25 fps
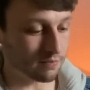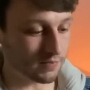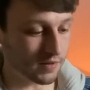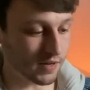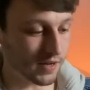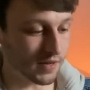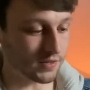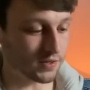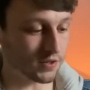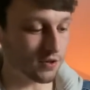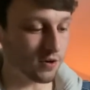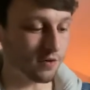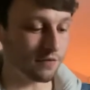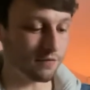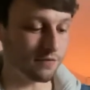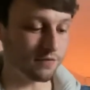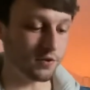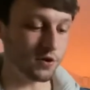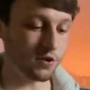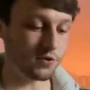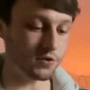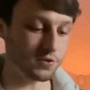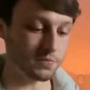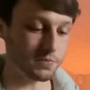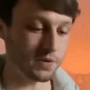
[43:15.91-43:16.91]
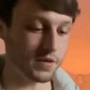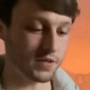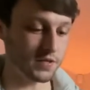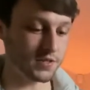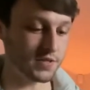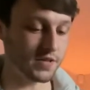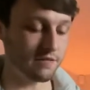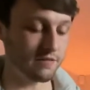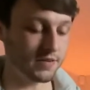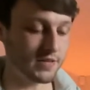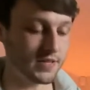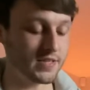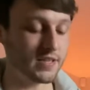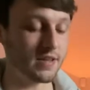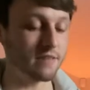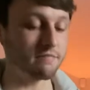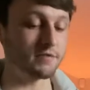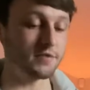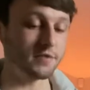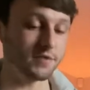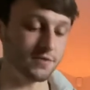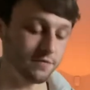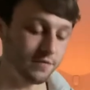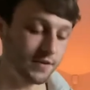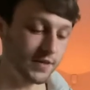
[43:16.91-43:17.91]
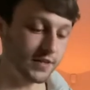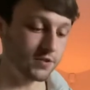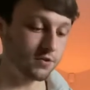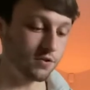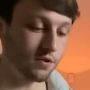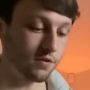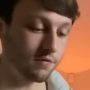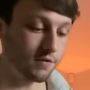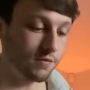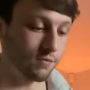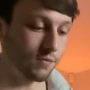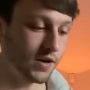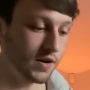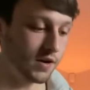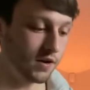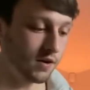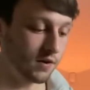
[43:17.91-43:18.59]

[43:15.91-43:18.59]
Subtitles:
I sort of got to page 77, flicked over and went,